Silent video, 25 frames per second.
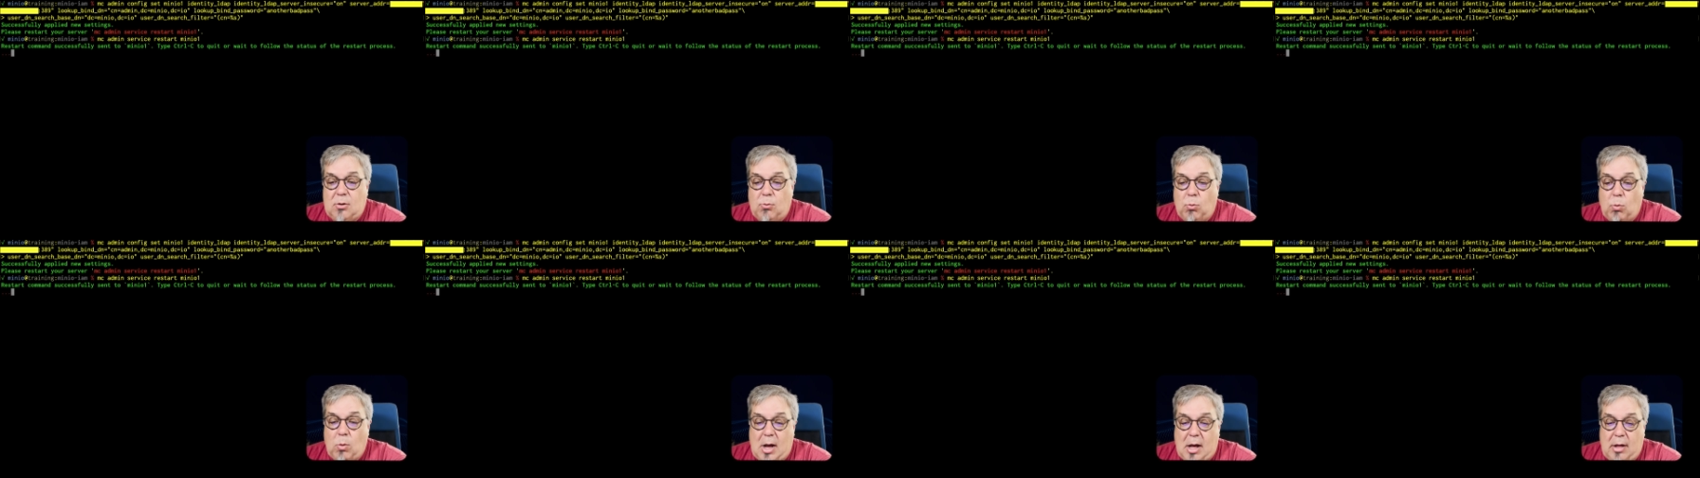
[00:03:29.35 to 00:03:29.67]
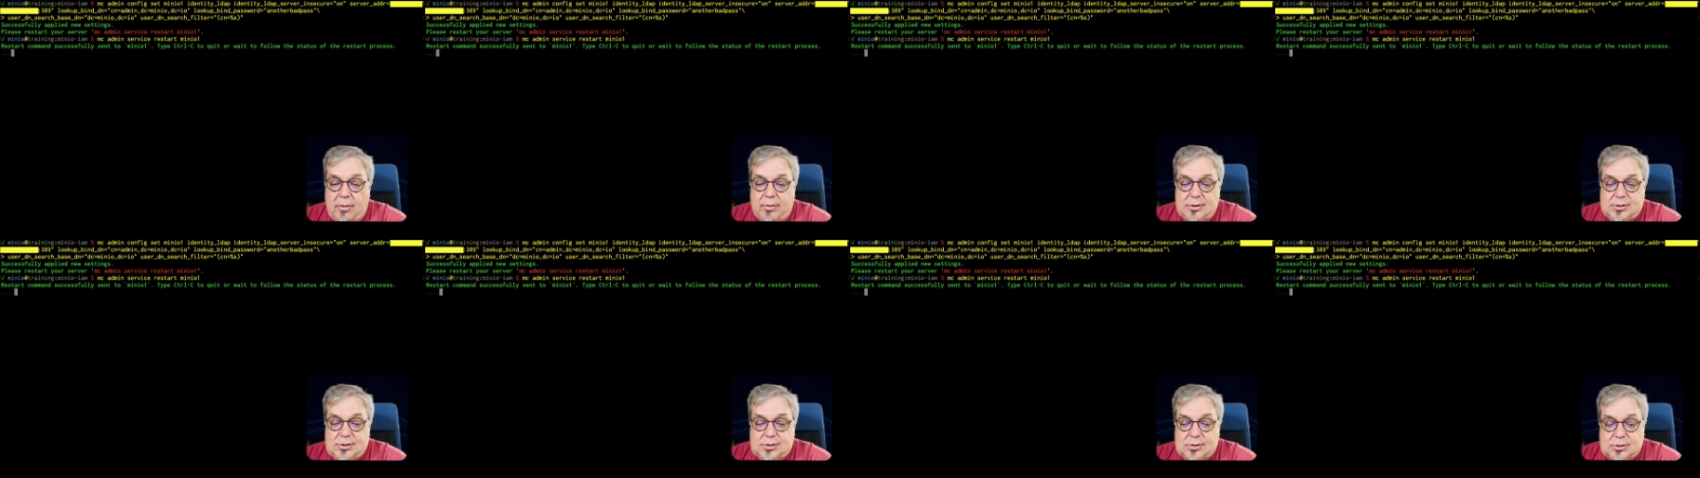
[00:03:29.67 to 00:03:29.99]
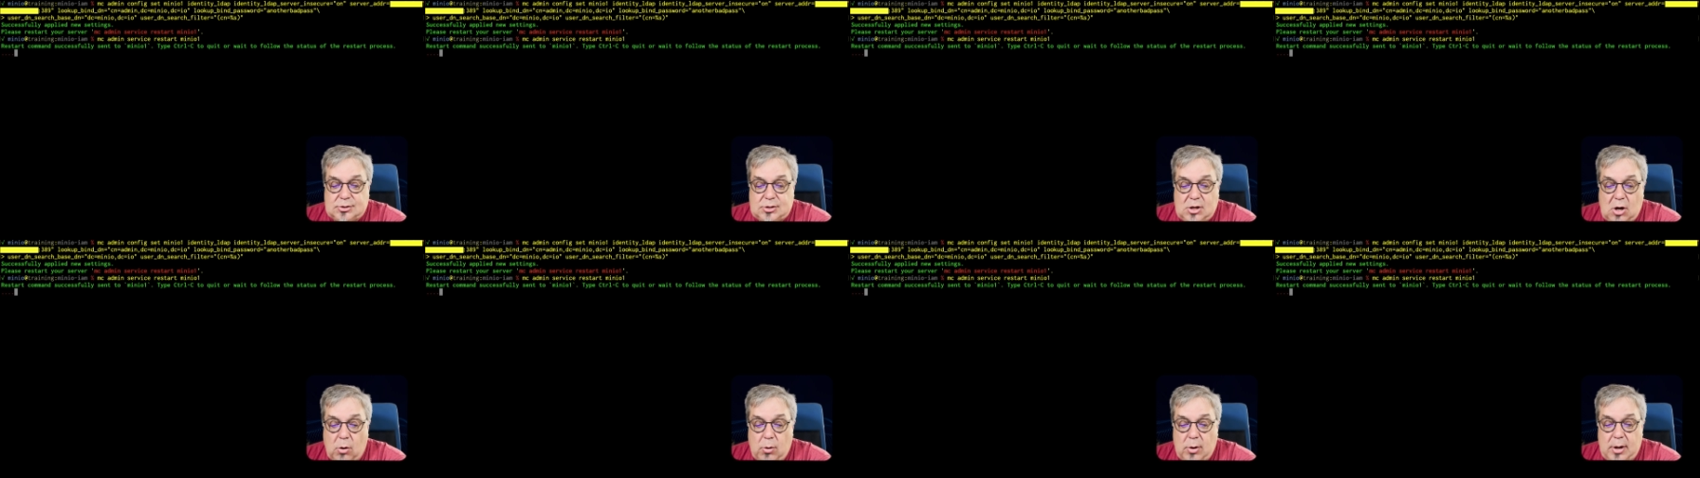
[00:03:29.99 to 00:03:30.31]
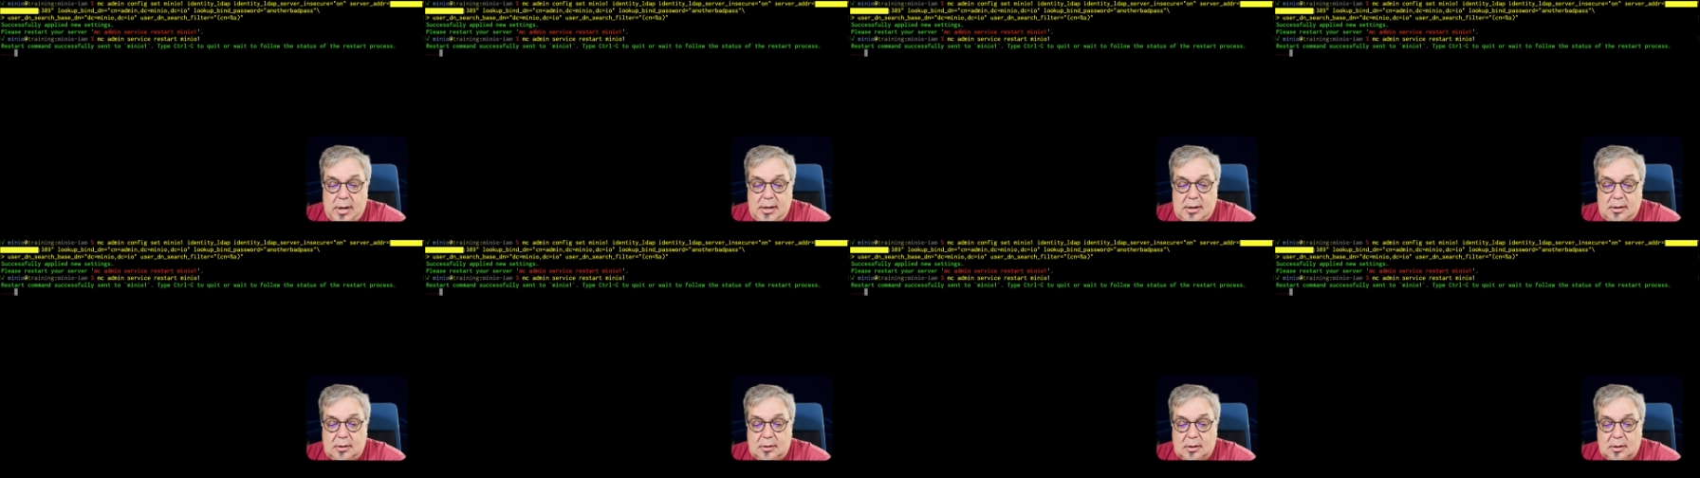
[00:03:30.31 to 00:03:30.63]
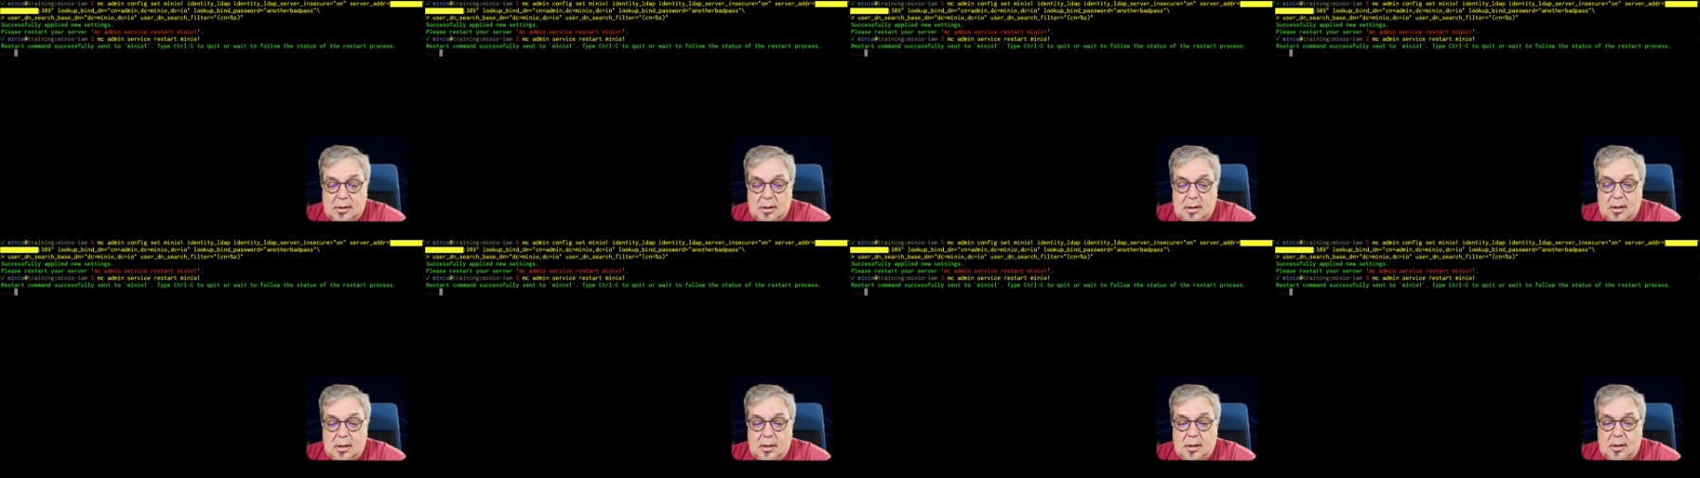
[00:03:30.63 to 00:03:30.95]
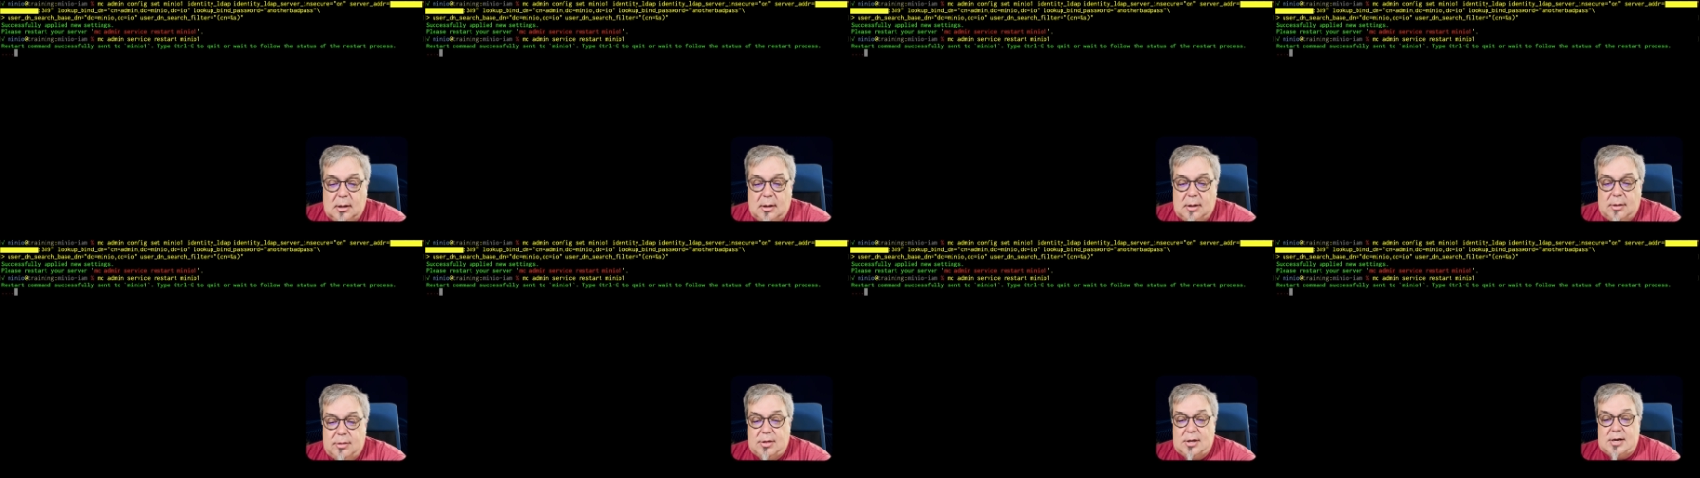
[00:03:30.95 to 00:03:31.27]
And while this is going,
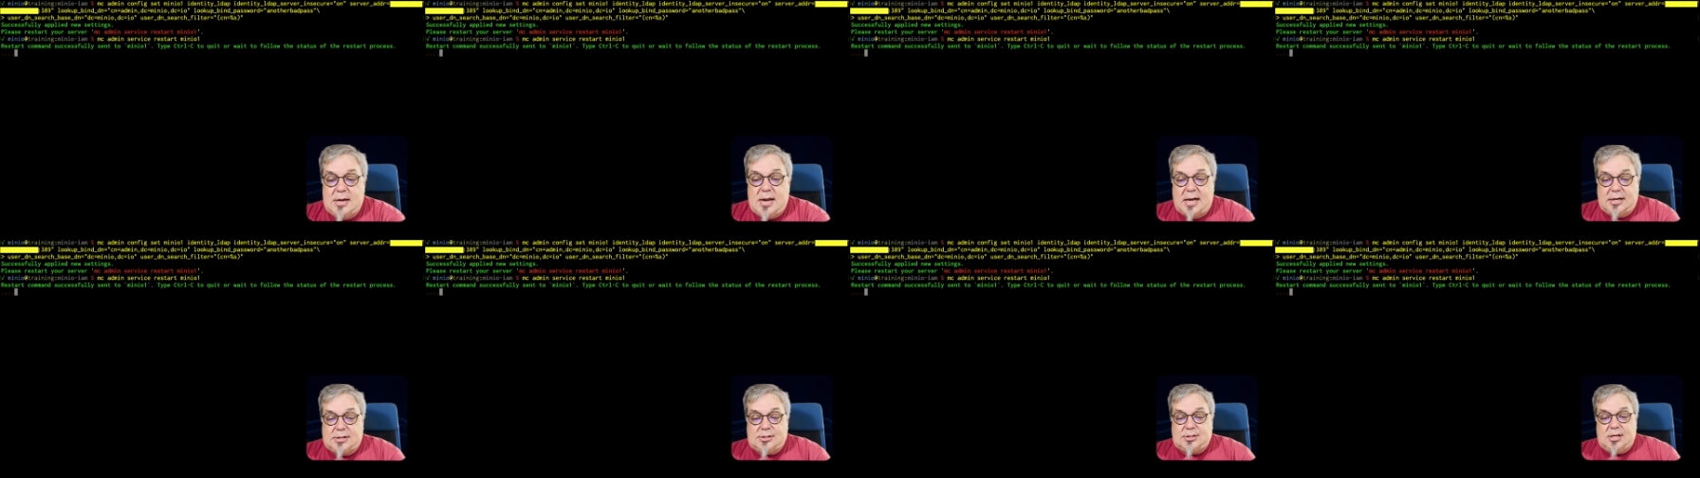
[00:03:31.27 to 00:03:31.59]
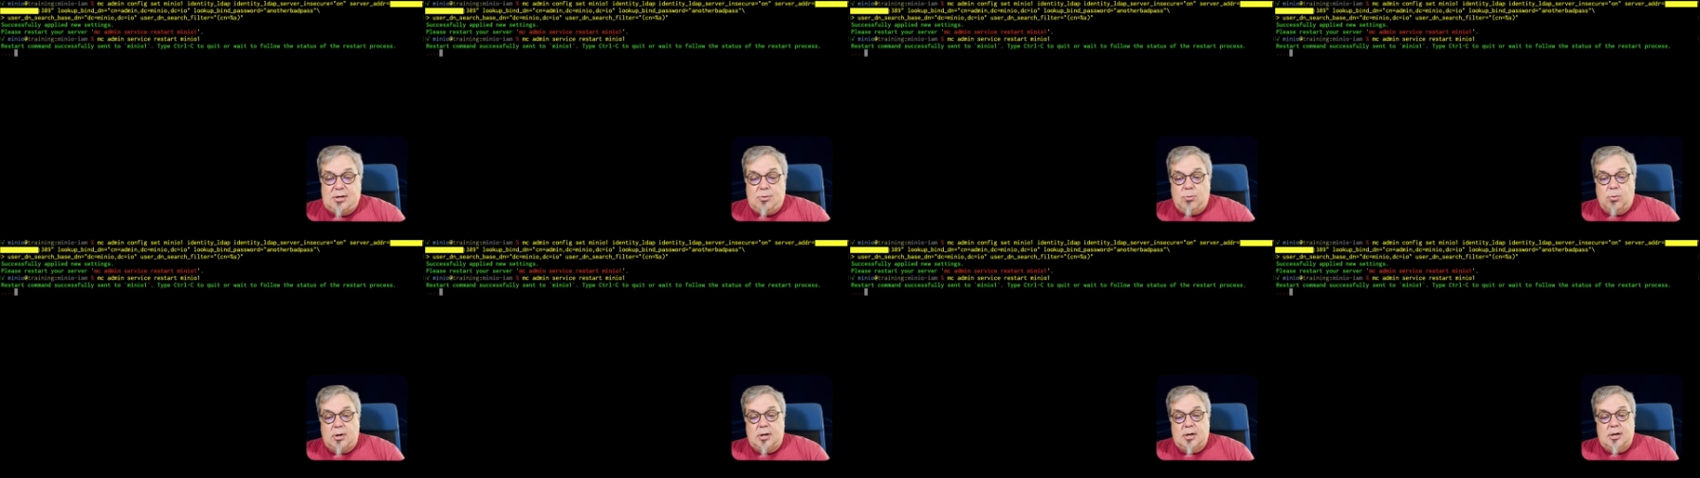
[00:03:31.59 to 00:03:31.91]
the next thing we're